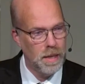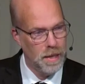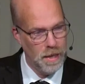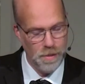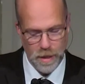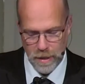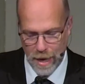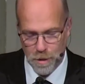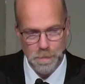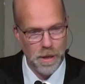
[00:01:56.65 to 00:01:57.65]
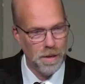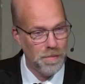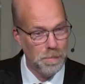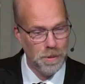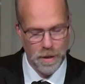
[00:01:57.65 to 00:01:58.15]
in the latter part of
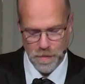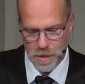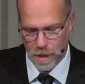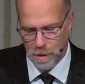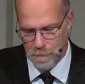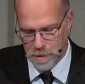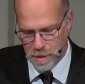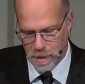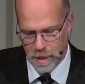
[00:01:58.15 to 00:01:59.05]
the book of Psalms.